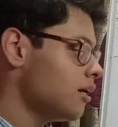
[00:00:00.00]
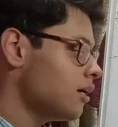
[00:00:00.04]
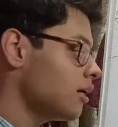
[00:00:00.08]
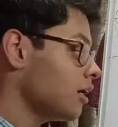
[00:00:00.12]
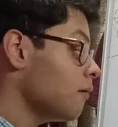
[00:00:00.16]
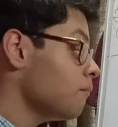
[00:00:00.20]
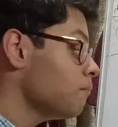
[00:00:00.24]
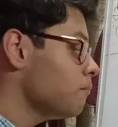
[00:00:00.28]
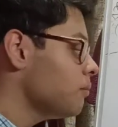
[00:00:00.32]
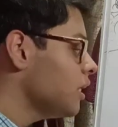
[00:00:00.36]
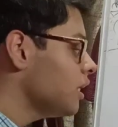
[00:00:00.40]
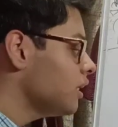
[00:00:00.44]

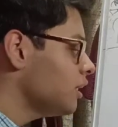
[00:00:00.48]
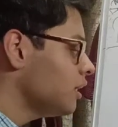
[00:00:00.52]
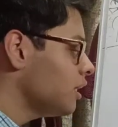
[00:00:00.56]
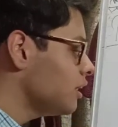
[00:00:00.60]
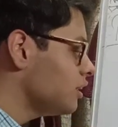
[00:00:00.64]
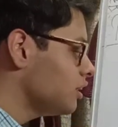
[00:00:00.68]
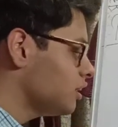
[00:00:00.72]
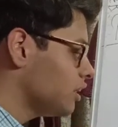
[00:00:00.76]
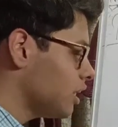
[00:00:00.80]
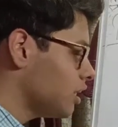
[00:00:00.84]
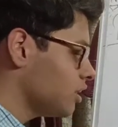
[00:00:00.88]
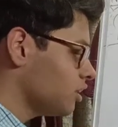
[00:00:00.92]

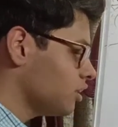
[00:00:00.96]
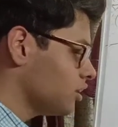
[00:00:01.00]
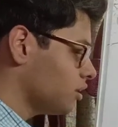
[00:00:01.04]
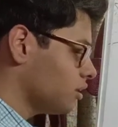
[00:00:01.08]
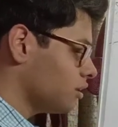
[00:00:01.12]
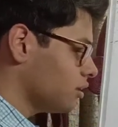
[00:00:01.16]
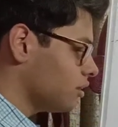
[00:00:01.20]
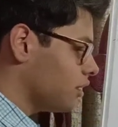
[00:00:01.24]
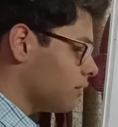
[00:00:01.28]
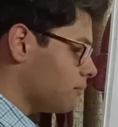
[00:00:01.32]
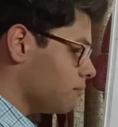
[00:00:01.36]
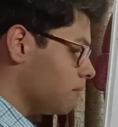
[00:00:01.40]
Completely changed
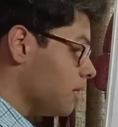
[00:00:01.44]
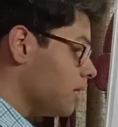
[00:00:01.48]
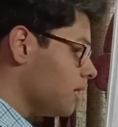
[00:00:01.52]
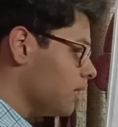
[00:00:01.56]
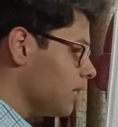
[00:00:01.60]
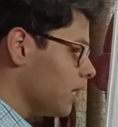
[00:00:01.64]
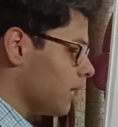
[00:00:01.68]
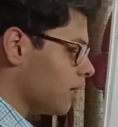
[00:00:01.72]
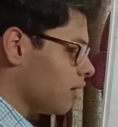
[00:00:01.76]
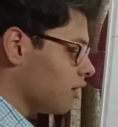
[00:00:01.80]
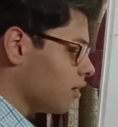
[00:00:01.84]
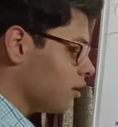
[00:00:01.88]
the
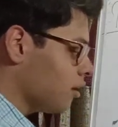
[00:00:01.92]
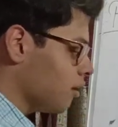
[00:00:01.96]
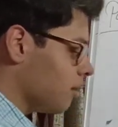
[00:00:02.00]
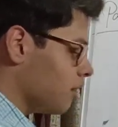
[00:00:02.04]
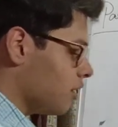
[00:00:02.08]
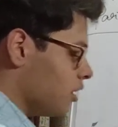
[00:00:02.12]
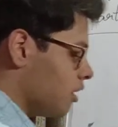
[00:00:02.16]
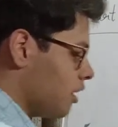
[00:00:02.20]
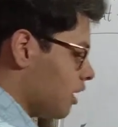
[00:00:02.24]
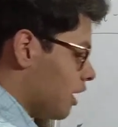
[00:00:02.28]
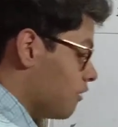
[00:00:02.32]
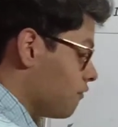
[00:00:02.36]
meaning
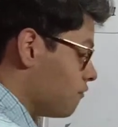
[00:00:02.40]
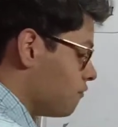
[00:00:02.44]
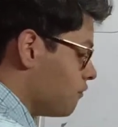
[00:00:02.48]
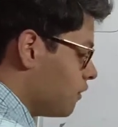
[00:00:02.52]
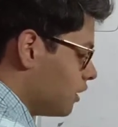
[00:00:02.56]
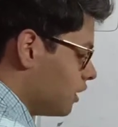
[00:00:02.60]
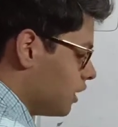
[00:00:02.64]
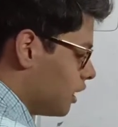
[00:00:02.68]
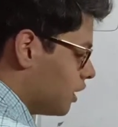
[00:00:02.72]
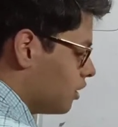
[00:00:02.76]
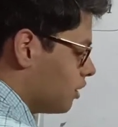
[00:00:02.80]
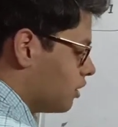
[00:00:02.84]
if we
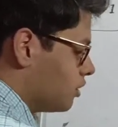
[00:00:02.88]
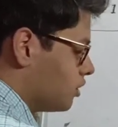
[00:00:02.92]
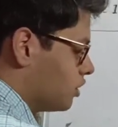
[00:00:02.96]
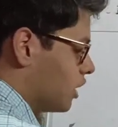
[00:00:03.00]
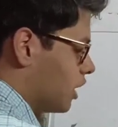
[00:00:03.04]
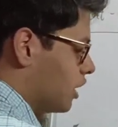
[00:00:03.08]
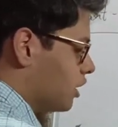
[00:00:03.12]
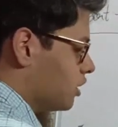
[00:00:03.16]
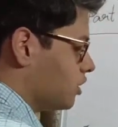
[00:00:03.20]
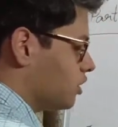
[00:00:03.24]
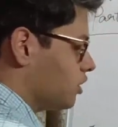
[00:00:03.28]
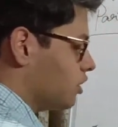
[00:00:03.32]
didn't
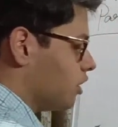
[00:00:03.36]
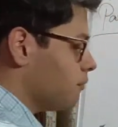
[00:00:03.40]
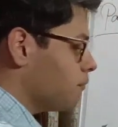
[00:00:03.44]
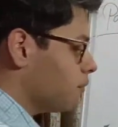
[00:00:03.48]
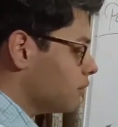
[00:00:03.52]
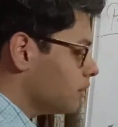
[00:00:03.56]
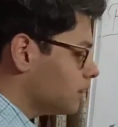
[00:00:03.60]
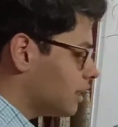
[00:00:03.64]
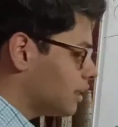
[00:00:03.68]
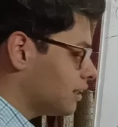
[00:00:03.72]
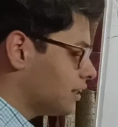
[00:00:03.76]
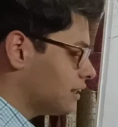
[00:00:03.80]
change the
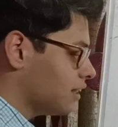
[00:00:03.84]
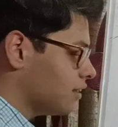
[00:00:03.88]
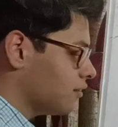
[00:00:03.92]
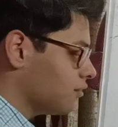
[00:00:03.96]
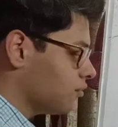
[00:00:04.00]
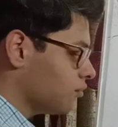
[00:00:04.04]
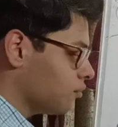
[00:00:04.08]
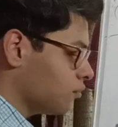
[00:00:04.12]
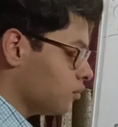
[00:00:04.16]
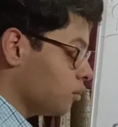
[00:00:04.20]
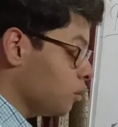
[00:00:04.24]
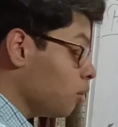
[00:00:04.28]
possessive.
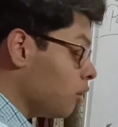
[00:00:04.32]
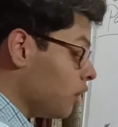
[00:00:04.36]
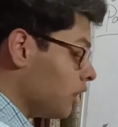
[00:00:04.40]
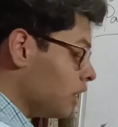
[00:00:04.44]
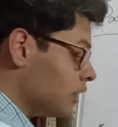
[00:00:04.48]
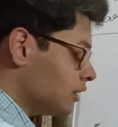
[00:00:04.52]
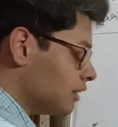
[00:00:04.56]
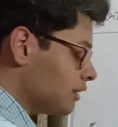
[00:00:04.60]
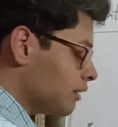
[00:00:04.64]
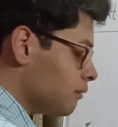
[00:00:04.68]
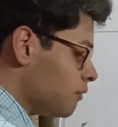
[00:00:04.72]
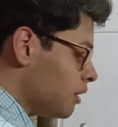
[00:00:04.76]
Though
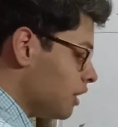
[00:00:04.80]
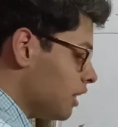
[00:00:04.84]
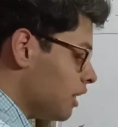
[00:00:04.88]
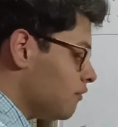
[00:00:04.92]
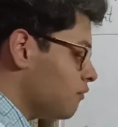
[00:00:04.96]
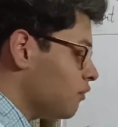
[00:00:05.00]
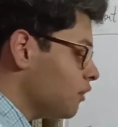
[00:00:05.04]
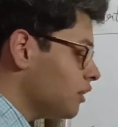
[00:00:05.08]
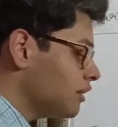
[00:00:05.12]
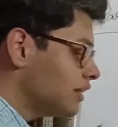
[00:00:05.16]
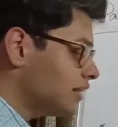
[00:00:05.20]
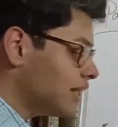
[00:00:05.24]
it's a
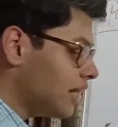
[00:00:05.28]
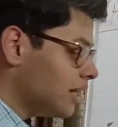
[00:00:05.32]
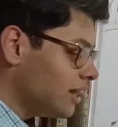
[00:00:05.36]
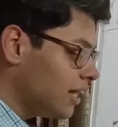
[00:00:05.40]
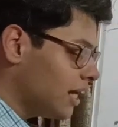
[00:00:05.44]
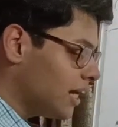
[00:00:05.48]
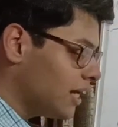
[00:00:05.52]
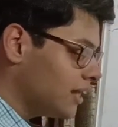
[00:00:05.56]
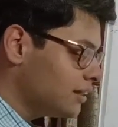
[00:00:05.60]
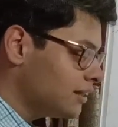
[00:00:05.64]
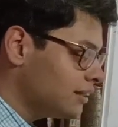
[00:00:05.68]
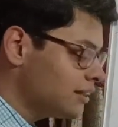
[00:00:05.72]
meaningful
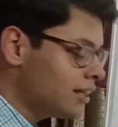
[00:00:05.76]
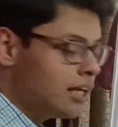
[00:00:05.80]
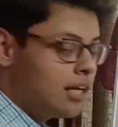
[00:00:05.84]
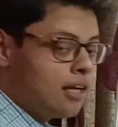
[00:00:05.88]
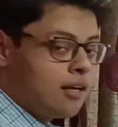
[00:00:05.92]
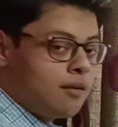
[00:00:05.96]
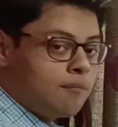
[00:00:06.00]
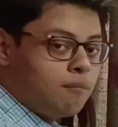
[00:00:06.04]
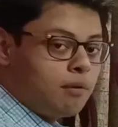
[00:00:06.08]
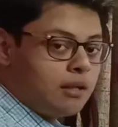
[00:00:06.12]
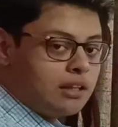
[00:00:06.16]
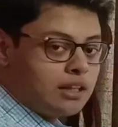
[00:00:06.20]
sentence,
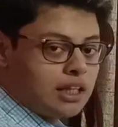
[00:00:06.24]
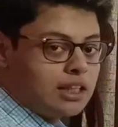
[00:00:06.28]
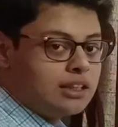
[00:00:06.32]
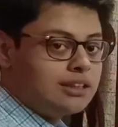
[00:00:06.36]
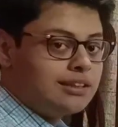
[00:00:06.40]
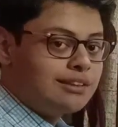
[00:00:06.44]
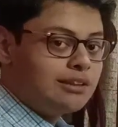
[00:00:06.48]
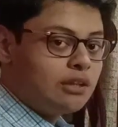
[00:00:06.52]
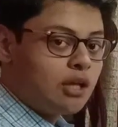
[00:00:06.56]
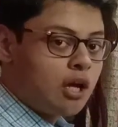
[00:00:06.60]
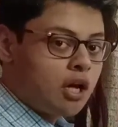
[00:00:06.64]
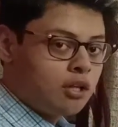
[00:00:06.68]
but
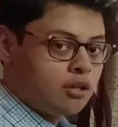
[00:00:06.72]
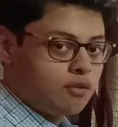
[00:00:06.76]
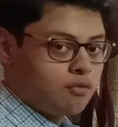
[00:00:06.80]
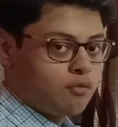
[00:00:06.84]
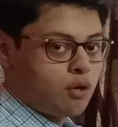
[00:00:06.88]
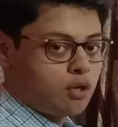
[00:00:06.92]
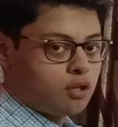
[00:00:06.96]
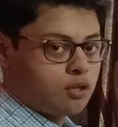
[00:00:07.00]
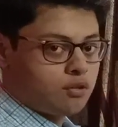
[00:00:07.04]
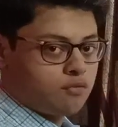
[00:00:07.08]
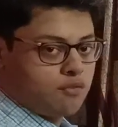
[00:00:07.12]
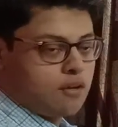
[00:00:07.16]
it's not
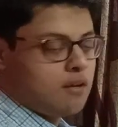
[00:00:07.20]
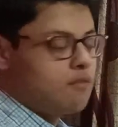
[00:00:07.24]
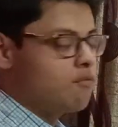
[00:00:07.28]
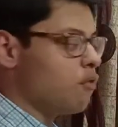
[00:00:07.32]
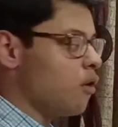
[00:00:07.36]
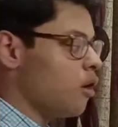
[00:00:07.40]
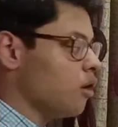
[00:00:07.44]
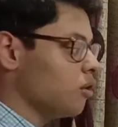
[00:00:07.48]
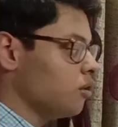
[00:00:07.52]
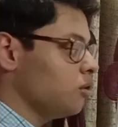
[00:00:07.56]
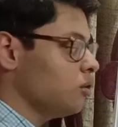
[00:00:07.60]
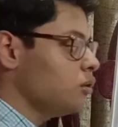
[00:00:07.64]
what we
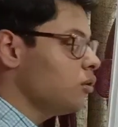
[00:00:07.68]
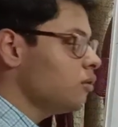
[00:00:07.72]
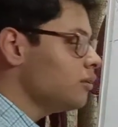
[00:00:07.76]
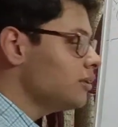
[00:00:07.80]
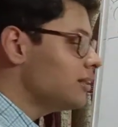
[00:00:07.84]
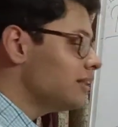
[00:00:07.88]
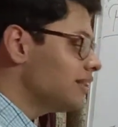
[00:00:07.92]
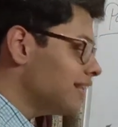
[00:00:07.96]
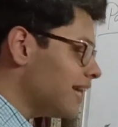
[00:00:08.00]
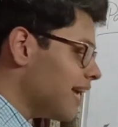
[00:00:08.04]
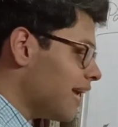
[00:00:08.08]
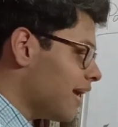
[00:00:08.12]
want to
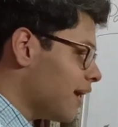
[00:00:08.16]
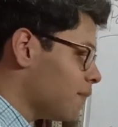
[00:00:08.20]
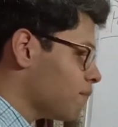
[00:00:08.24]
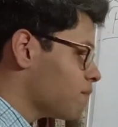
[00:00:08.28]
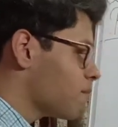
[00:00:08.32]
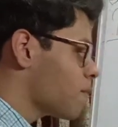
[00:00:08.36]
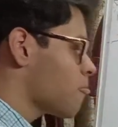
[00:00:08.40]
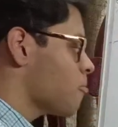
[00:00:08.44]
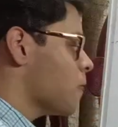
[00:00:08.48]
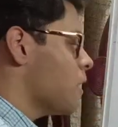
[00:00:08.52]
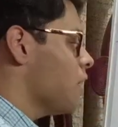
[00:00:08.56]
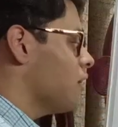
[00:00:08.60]
say.
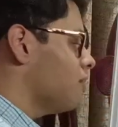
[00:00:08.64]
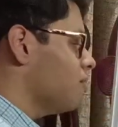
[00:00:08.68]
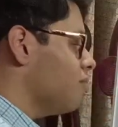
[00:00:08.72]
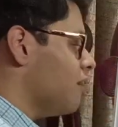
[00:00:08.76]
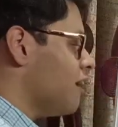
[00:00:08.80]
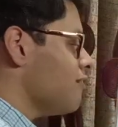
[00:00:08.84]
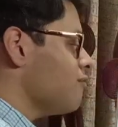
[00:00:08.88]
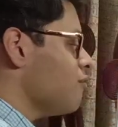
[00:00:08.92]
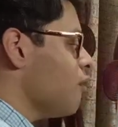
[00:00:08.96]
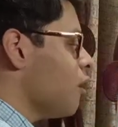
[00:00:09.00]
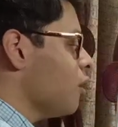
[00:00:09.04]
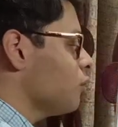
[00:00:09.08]

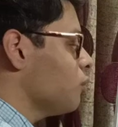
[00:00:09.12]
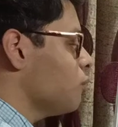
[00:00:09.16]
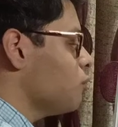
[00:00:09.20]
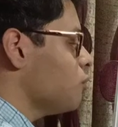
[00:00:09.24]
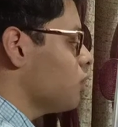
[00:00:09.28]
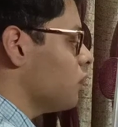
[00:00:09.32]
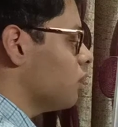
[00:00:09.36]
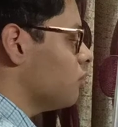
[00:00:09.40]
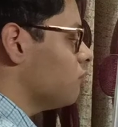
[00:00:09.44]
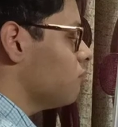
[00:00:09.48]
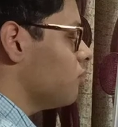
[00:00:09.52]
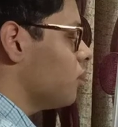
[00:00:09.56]
We want to
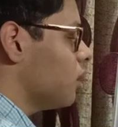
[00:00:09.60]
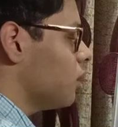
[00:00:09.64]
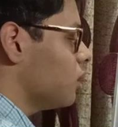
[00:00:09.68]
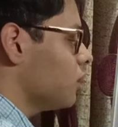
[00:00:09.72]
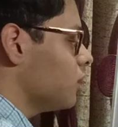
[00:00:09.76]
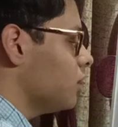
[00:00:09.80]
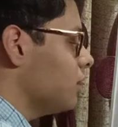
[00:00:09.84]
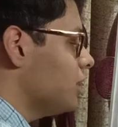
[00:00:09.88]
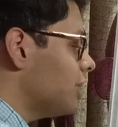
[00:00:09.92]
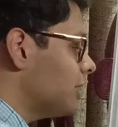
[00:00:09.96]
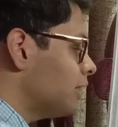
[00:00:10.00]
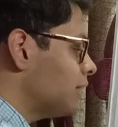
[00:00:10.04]

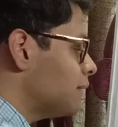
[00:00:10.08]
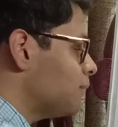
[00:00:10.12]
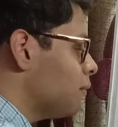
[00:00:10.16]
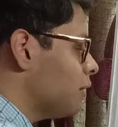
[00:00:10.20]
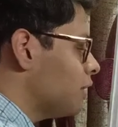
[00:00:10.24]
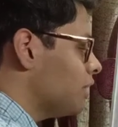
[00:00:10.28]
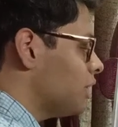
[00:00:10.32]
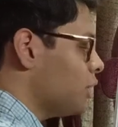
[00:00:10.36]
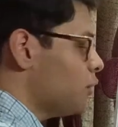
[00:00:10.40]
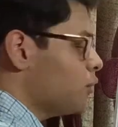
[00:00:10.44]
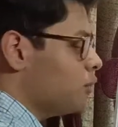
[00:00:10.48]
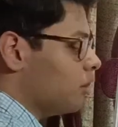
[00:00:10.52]
convert this
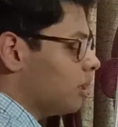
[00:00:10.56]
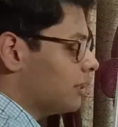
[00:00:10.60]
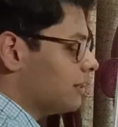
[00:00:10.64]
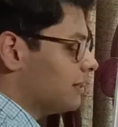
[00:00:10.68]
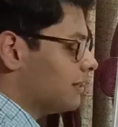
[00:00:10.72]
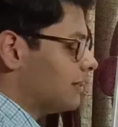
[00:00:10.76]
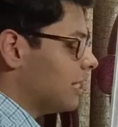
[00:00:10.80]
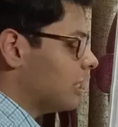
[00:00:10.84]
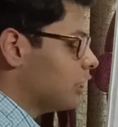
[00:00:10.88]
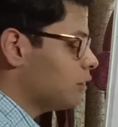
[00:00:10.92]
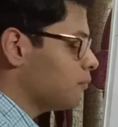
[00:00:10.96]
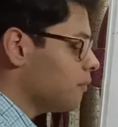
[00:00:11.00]
particular
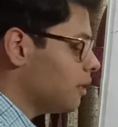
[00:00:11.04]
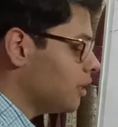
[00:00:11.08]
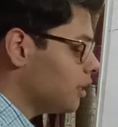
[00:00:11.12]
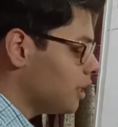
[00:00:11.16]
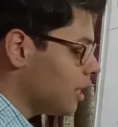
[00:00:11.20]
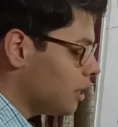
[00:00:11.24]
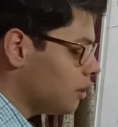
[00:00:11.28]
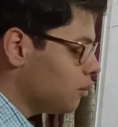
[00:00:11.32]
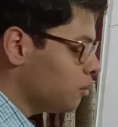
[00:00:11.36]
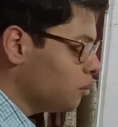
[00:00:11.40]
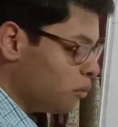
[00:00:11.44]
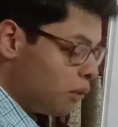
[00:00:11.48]
statement
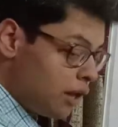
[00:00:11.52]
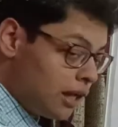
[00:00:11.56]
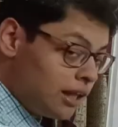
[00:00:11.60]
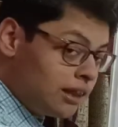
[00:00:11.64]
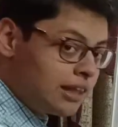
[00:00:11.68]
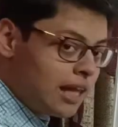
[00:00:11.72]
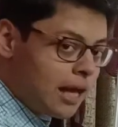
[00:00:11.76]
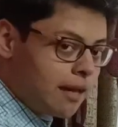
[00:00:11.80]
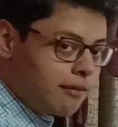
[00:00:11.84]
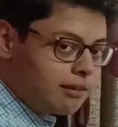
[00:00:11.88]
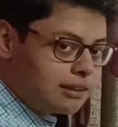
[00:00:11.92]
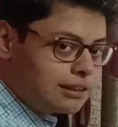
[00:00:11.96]
into
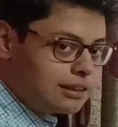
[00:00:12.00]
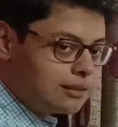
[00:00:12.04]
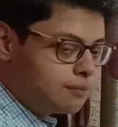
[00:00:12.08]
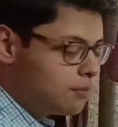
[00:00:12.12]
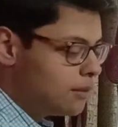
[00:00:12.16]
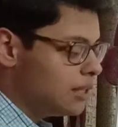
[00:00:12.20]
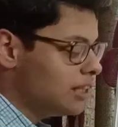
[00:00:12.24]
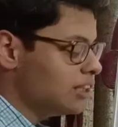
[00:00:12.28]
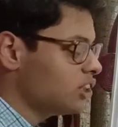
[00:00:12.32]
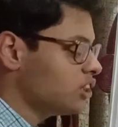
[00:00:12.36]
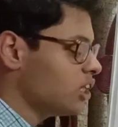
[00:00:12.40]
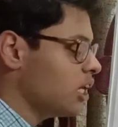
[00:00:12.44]
indirect
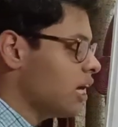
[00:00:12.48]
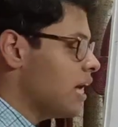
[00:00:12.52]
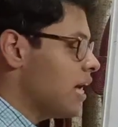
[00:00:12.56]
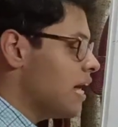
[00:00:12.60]
speech.